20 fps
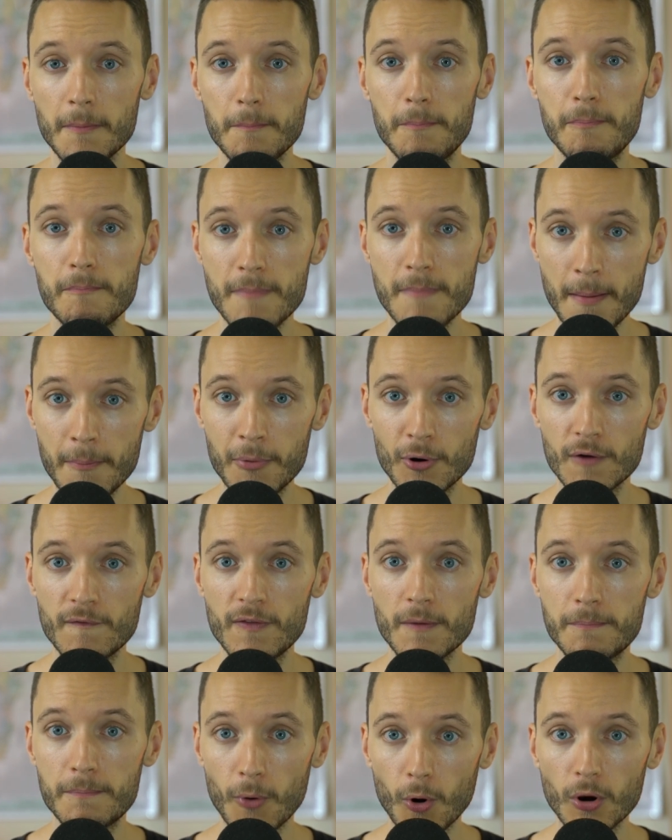member of the
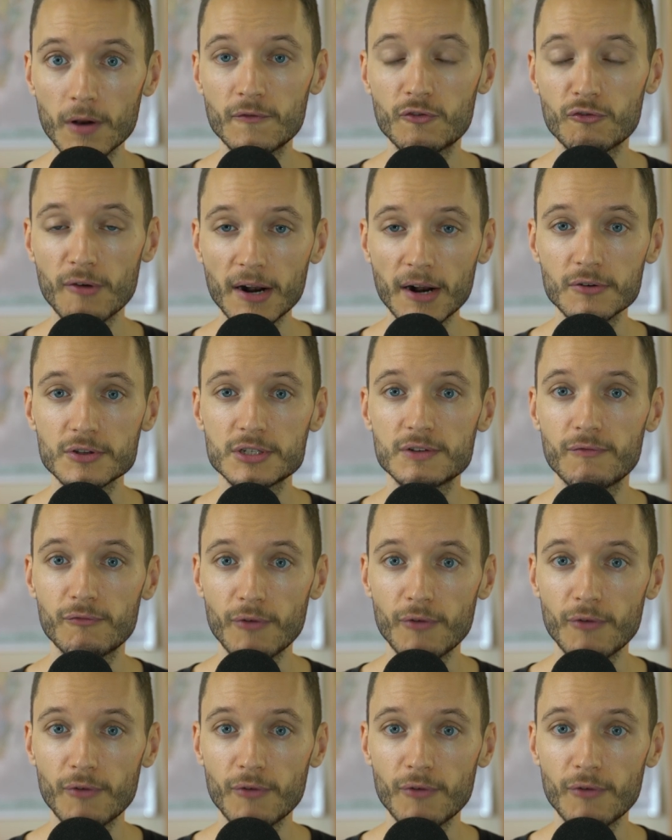board of directors of